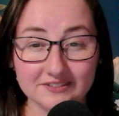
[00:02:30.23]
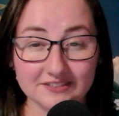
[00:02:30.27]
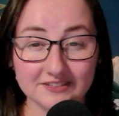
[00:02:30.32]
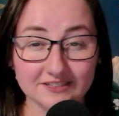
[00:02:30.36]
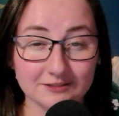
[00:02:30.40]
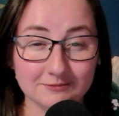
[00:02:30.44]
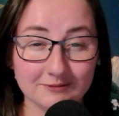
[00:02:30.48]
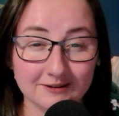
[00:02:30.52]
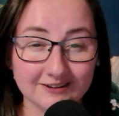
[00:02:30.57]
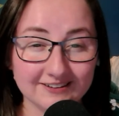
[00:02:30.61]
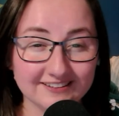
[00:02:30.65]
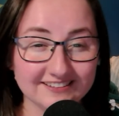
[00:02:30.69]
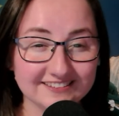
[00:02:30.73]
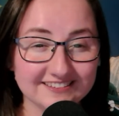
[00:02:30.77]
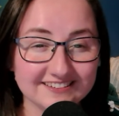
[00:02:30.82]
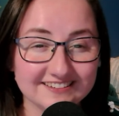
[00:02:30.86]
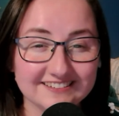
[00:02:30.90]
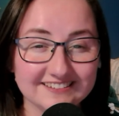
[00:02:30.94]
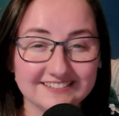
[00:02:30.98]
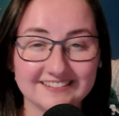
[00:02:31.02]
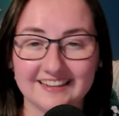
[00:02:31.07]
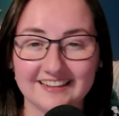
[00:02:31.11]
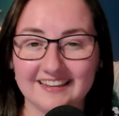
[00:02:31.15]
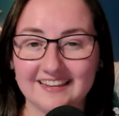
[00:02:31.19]
these
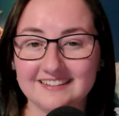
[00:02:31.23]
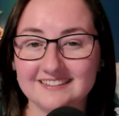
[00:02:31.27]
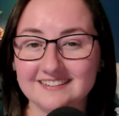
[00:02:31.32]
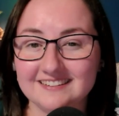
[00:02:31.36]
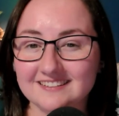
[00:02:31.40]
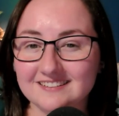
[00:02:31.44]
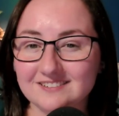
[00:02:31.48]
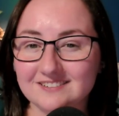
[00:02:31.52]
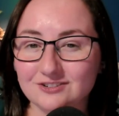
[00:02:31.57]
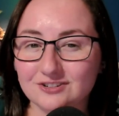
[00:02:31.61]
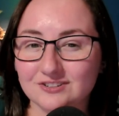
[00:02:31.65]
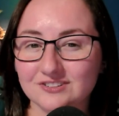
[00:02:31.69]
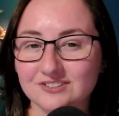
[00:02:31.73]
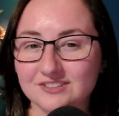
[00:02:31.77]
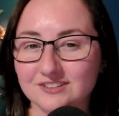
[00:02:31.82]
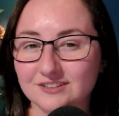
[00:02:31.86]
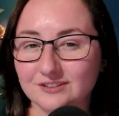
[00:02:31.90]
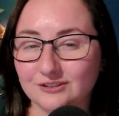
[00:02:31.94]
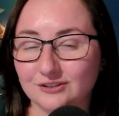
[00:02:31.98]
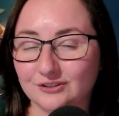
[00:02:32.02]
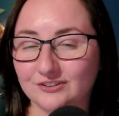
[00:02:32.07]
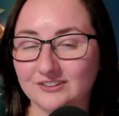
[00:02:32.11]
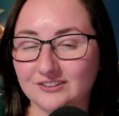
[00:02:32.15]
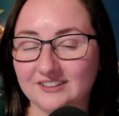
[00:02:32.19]
experiences isn't just the
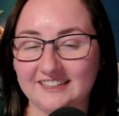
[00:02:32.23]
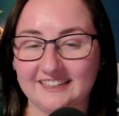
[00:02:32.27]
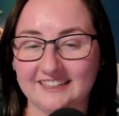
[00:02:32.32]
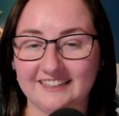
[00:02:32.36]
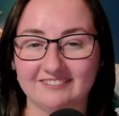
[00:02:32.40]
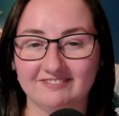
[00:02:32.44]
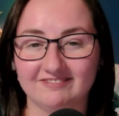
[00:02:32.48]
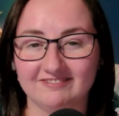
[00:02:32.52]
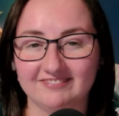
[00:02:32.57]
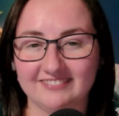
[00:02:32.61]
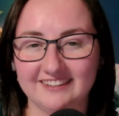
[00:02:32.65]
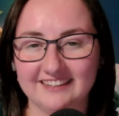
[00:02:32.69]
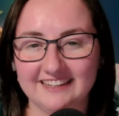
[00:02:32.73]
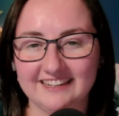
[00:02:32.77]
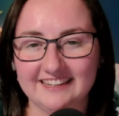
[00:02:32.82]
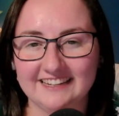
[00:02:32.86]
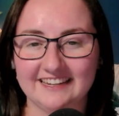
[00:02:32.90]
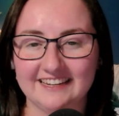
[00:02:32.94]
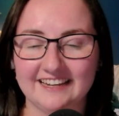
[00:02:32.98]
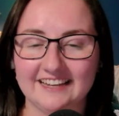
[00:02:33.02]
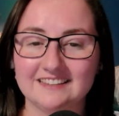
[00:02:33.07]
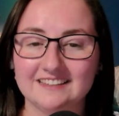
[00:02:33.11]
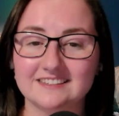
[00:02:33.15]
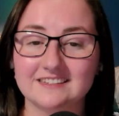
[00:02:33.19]
learning.
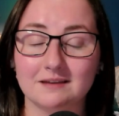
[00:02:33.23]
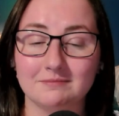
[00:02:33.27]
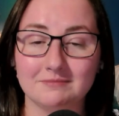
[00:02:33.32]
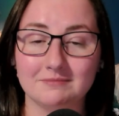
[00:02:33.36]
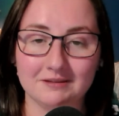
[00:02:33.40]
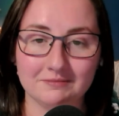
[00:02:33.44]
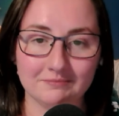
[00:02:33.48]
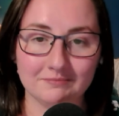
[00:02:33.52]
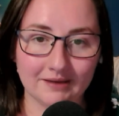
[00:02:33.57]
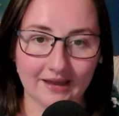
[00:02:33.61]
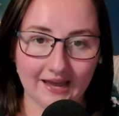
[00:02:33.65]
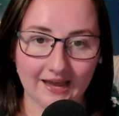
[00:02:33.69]
It's coming